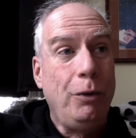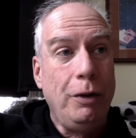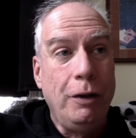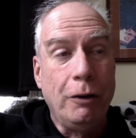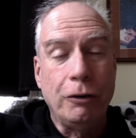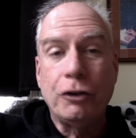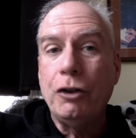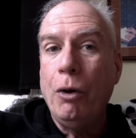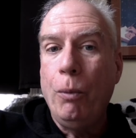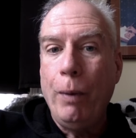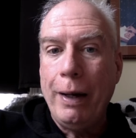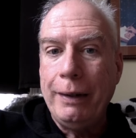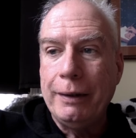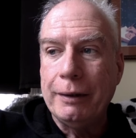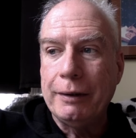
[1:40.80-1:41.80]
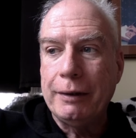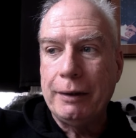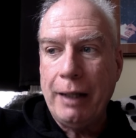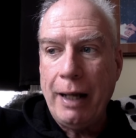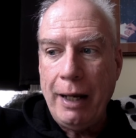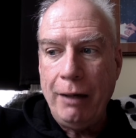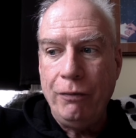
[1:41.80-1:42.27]
There is no way to
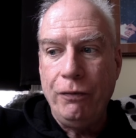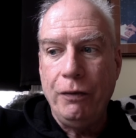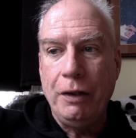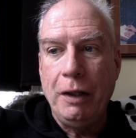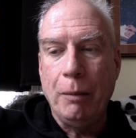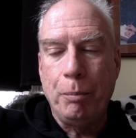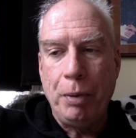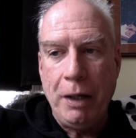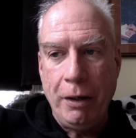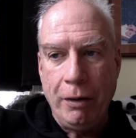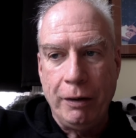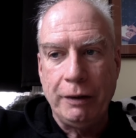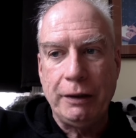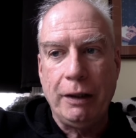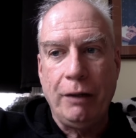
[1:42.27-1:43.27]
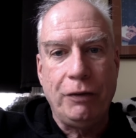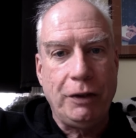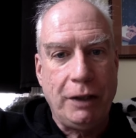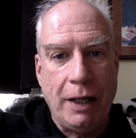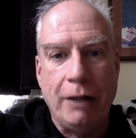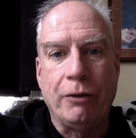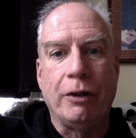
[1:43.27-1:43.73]
save the appearance of
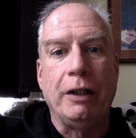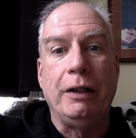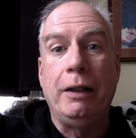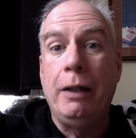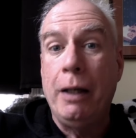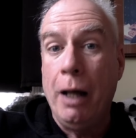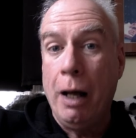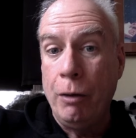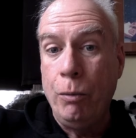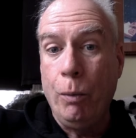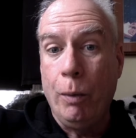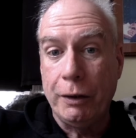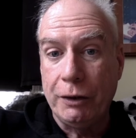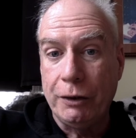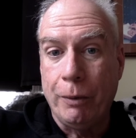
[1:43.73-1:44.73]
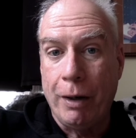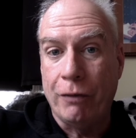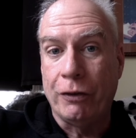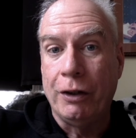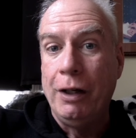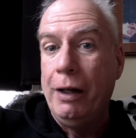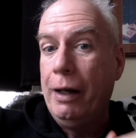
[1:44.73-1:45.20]
integrity, none
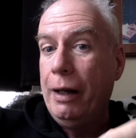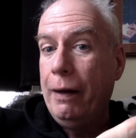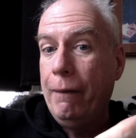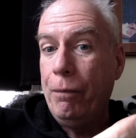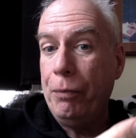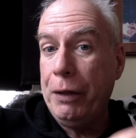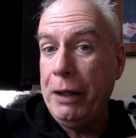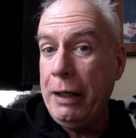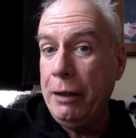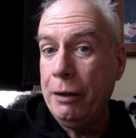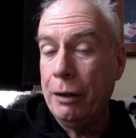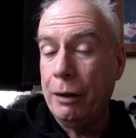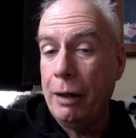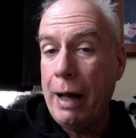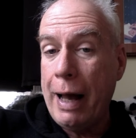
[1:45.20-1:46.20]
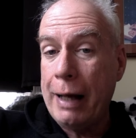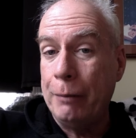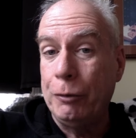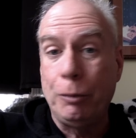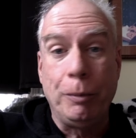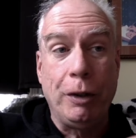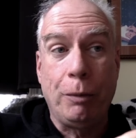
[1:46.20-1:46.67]
whatsoever. Either
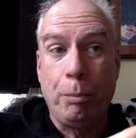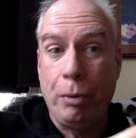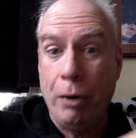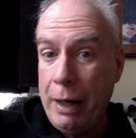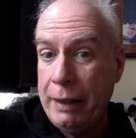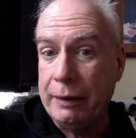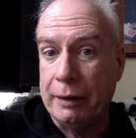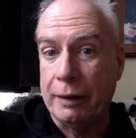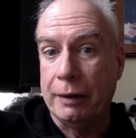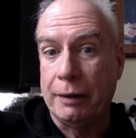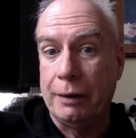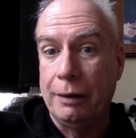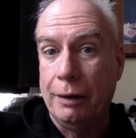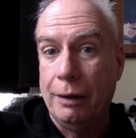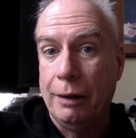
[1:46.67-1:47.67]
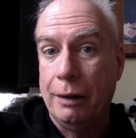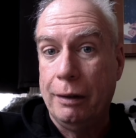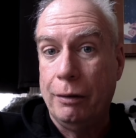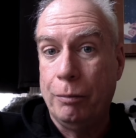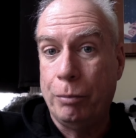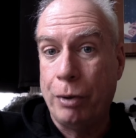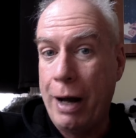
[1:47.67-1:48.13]
Adam Smyth praises
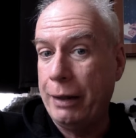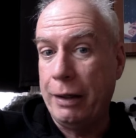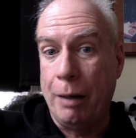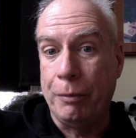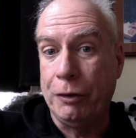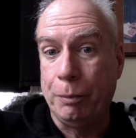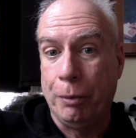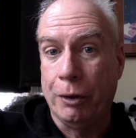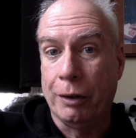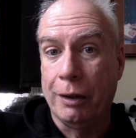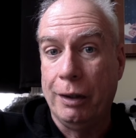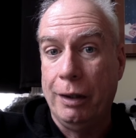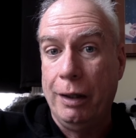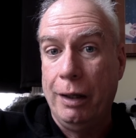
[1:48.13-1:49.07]
Brian Cummings' book,